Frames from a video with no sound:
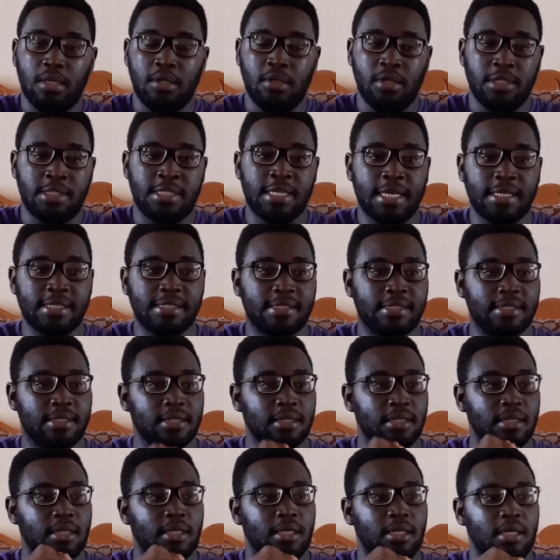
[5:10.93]
Just
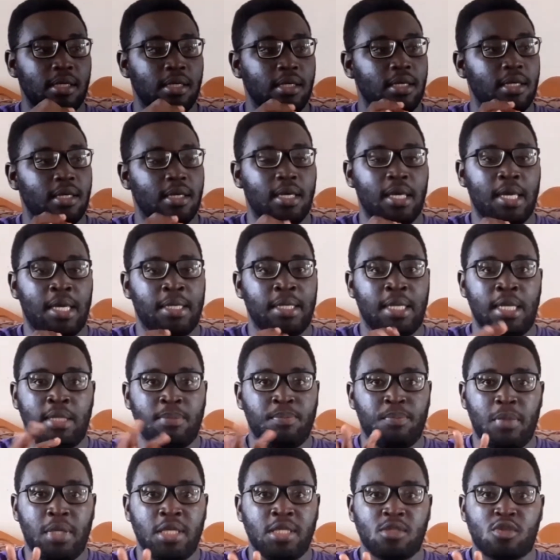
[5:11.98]

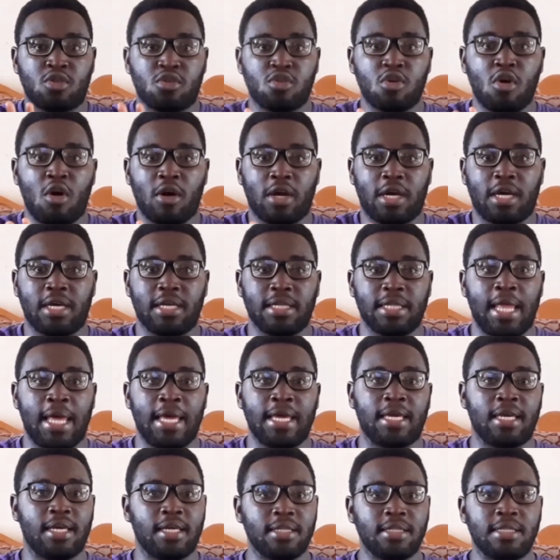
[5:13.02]
in shock.
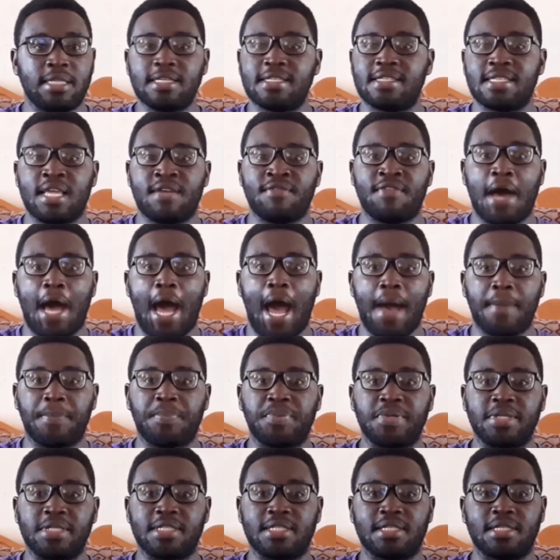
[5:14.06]
Like, this never
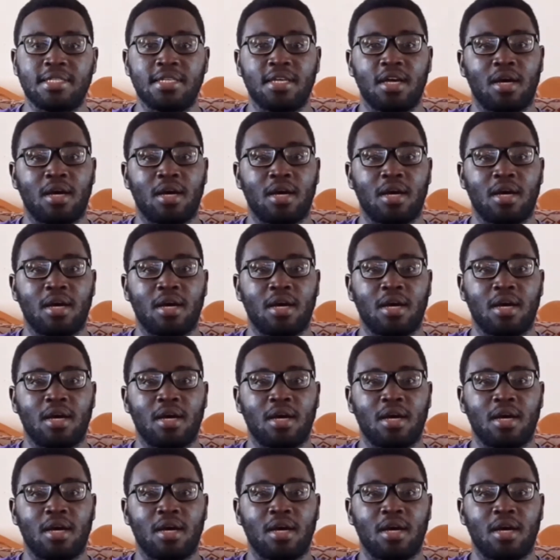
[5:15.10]
happens.